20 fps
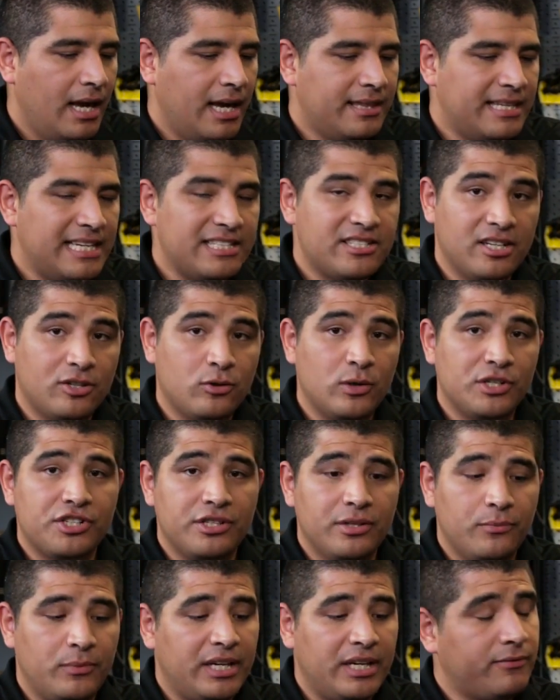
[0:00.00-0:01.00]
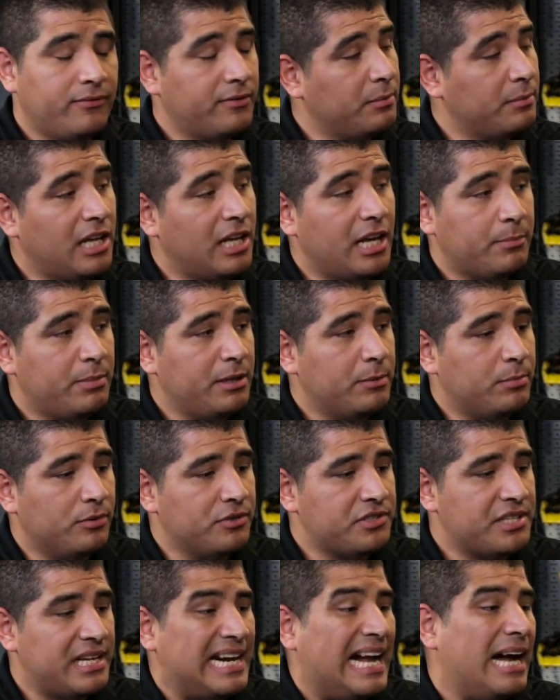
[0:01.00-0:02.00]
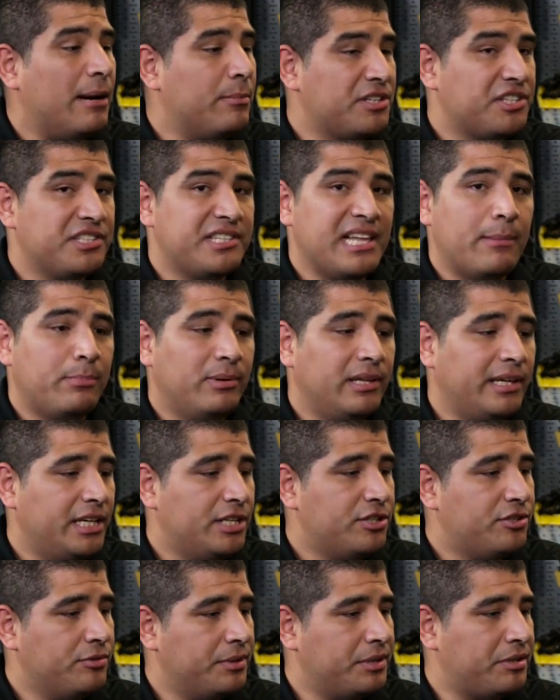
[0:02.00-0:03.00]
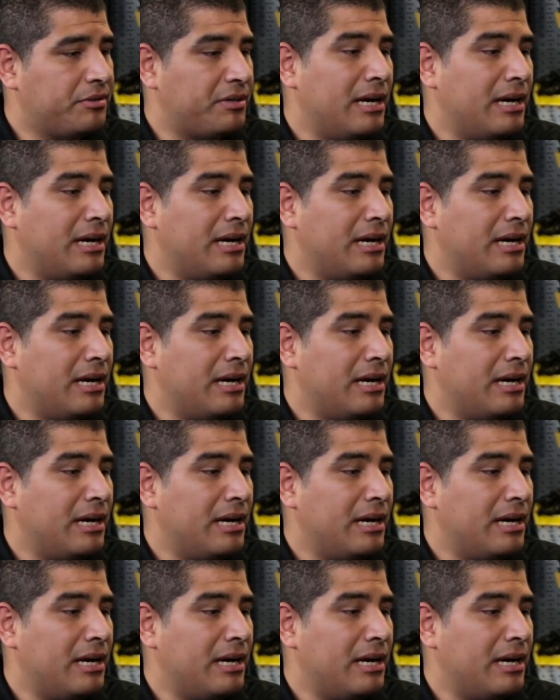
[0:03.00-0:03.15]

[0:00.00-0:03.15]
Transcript: And that's a question that we get from a lot of people is that how much does that play into it,